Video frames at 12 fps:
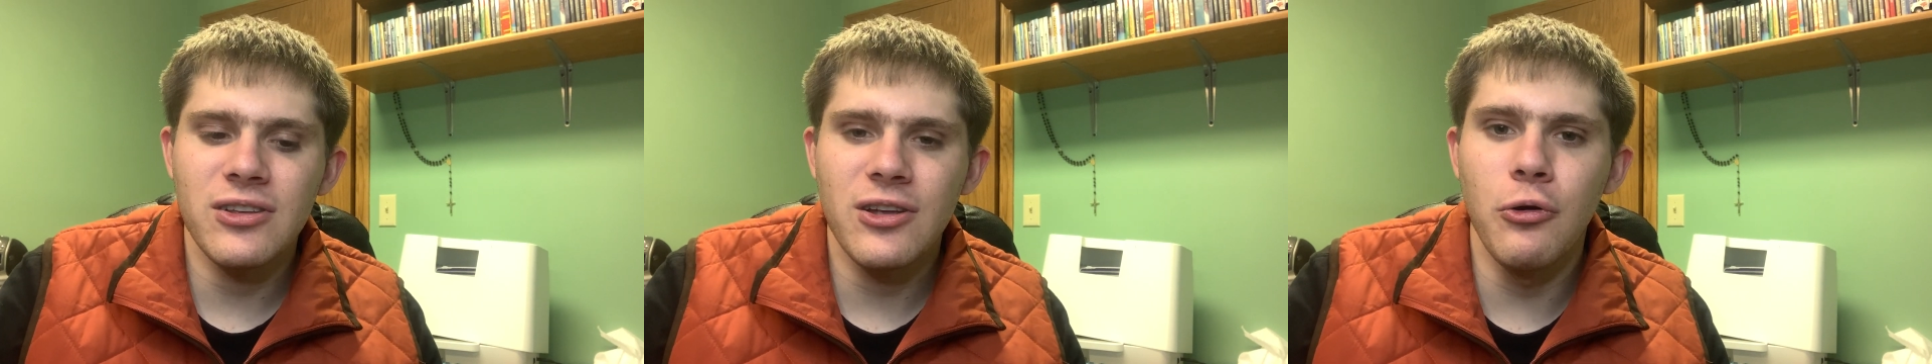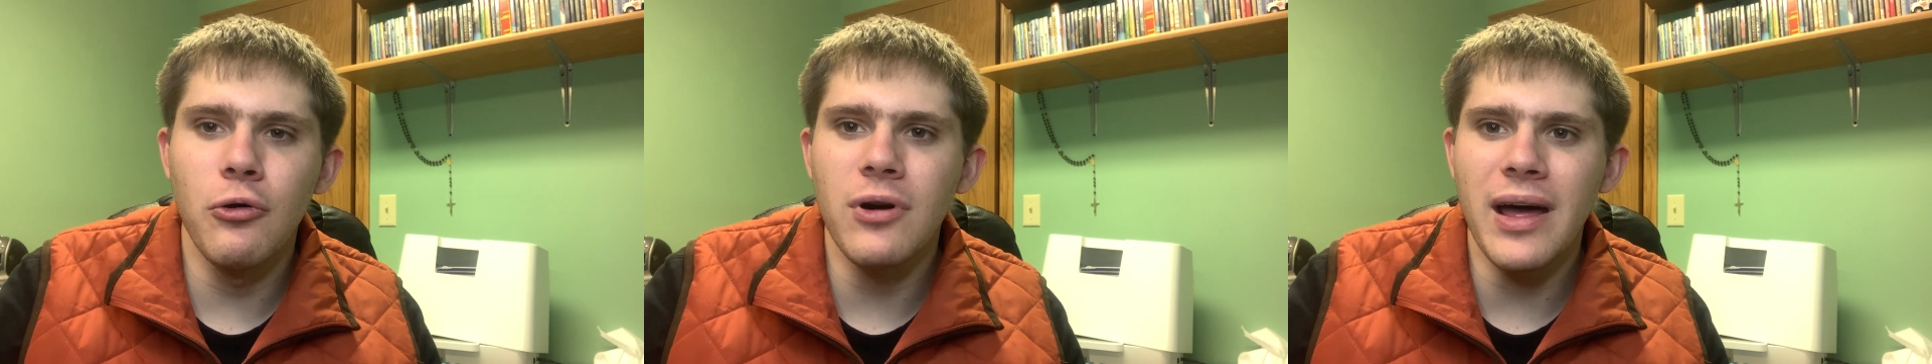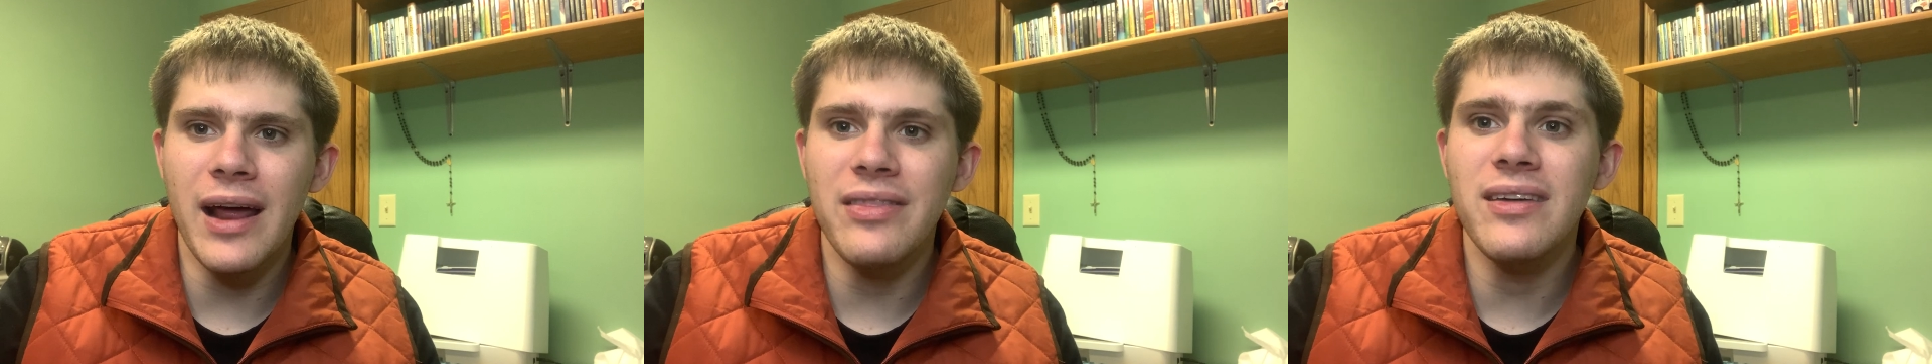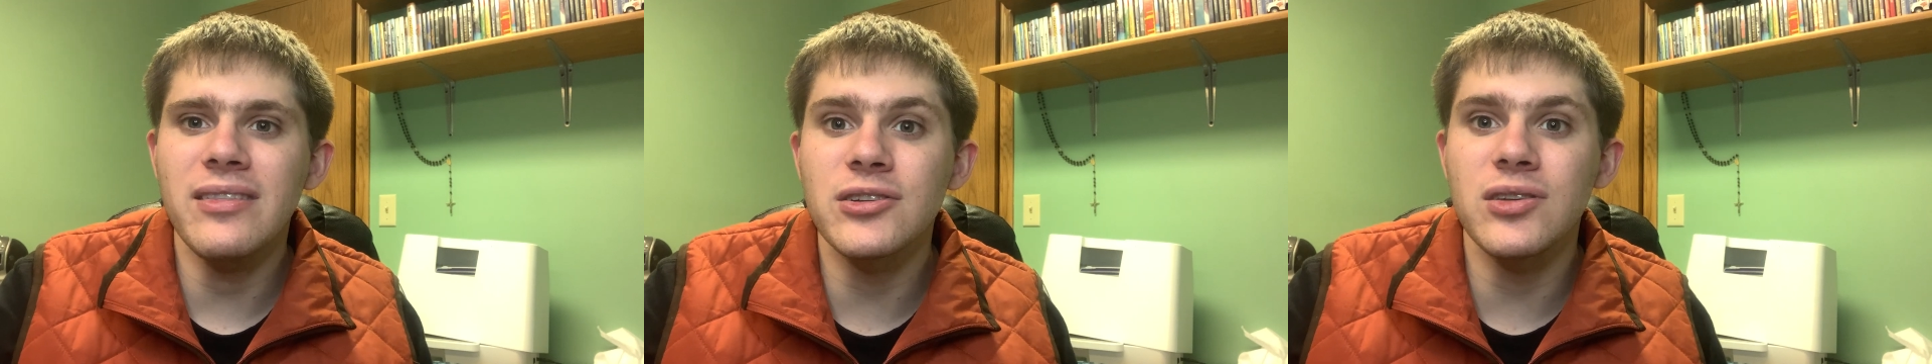cool, and I
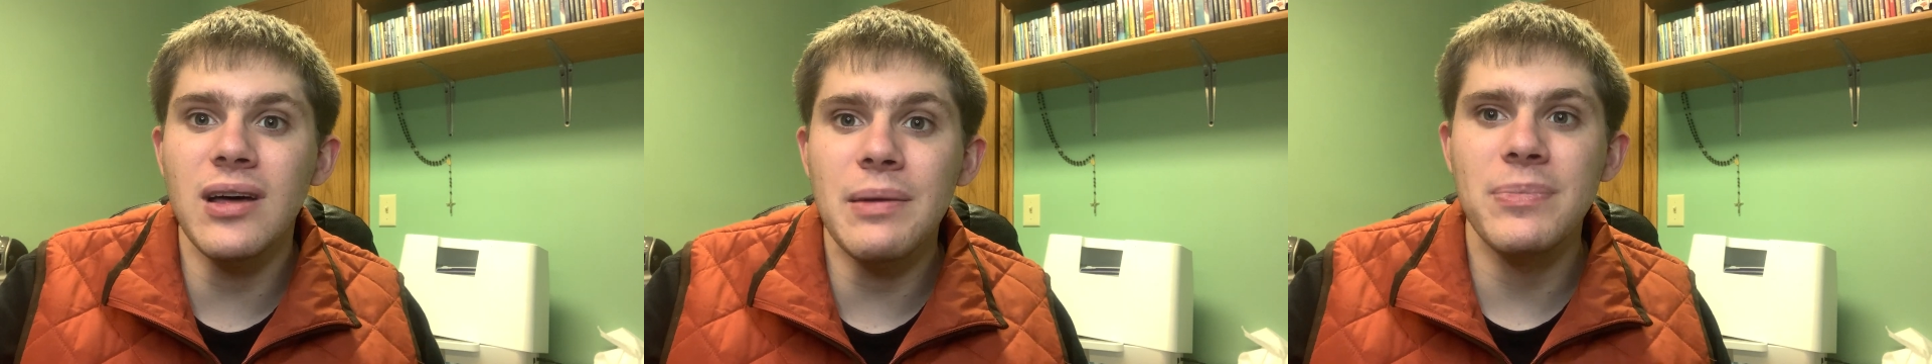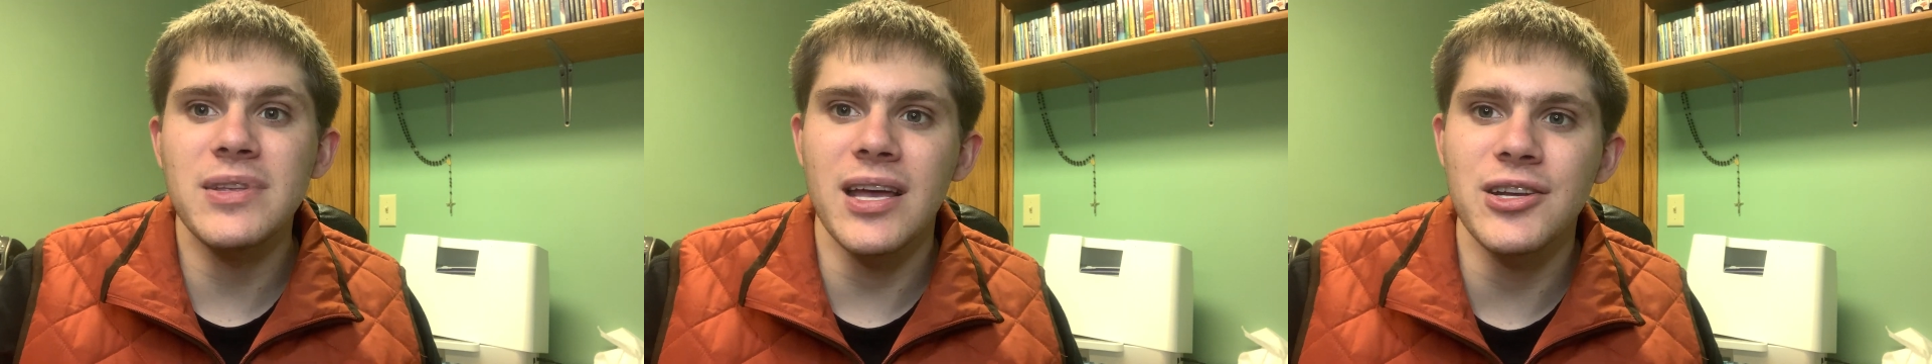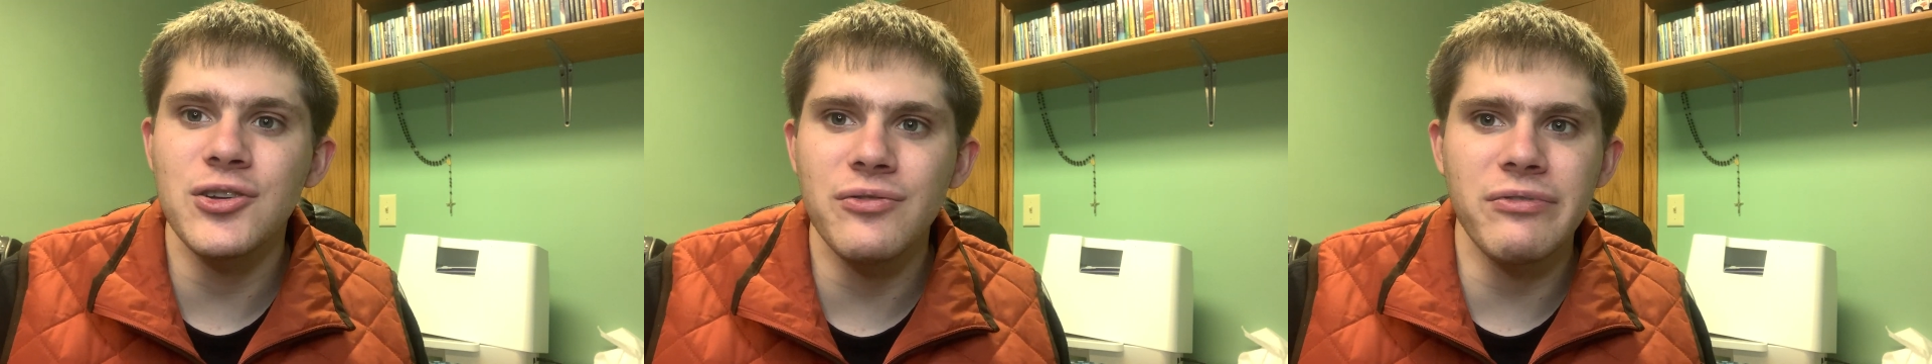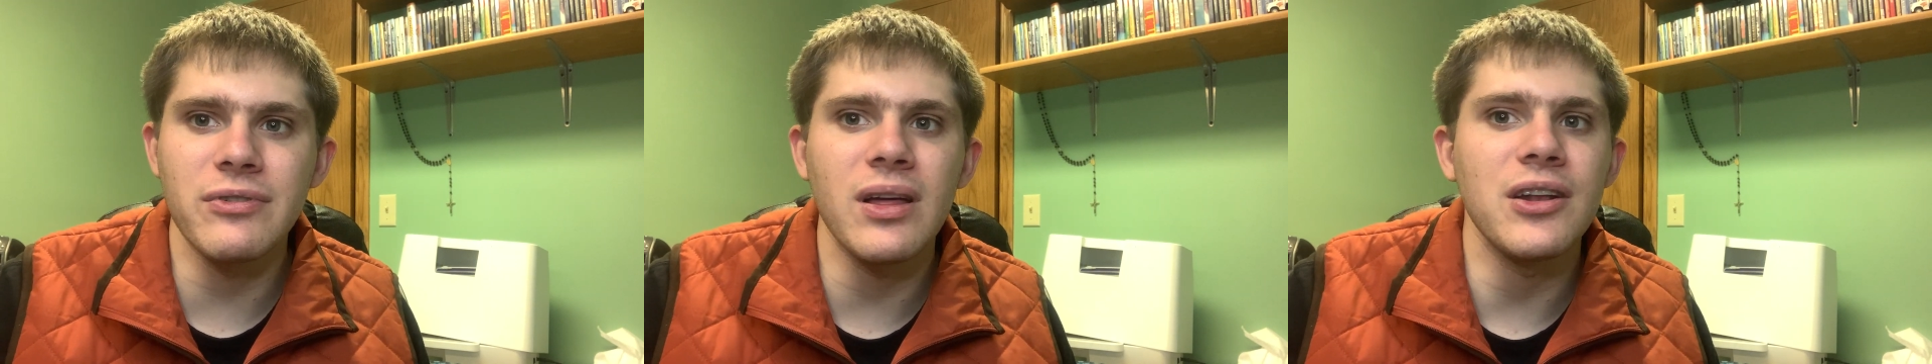think there's a lot of potential
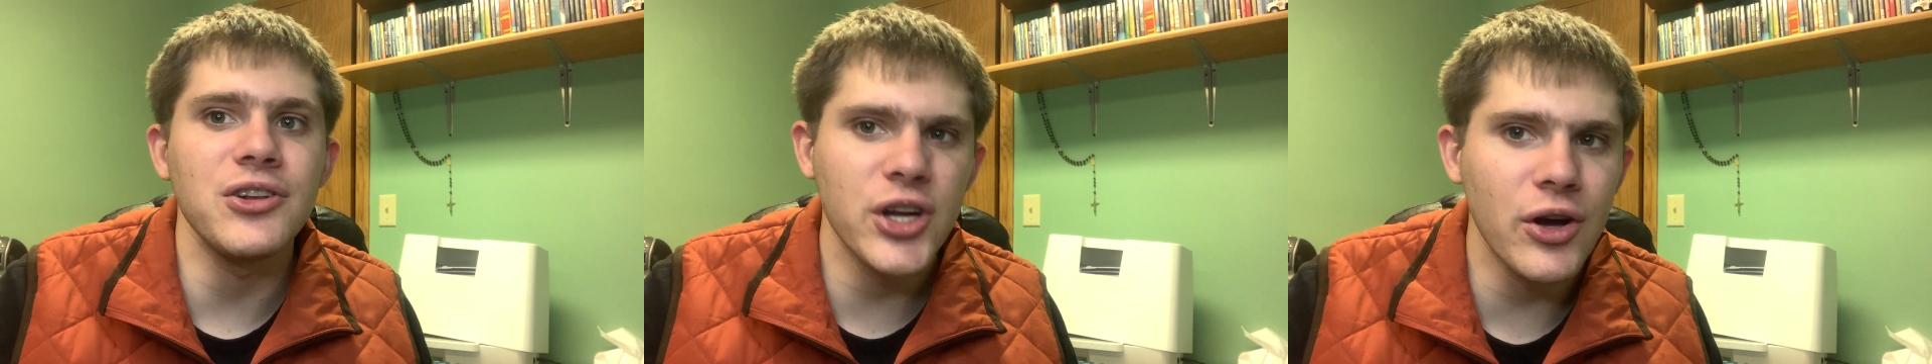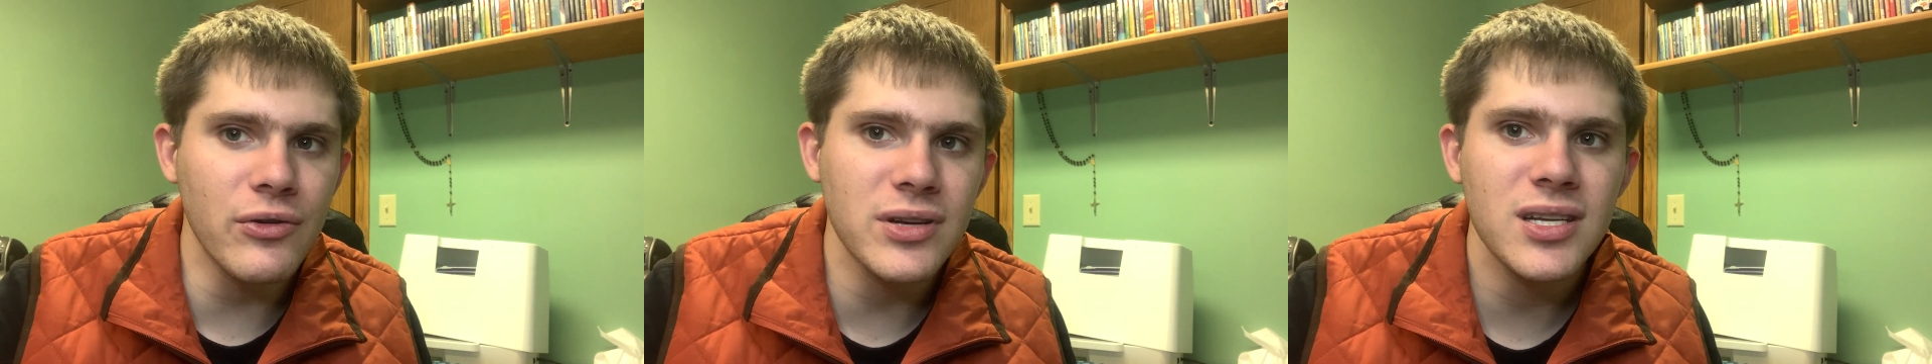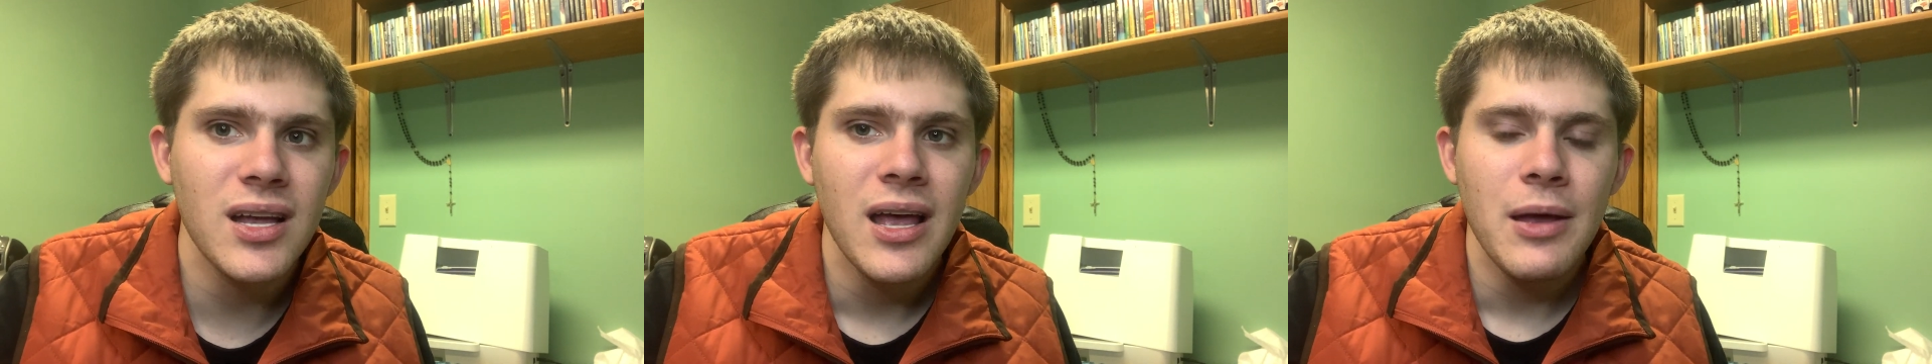for jokes